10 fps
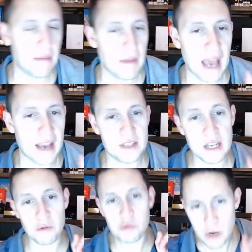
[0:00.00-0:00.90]
that back because
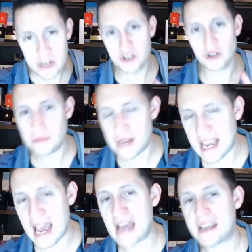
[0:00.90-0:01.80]
the original
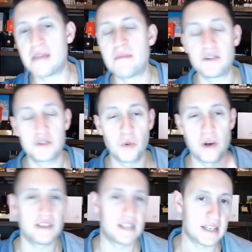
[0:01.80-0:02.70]
Macaque came out in
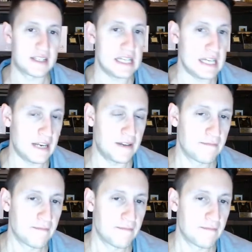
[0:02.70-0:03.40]
2016.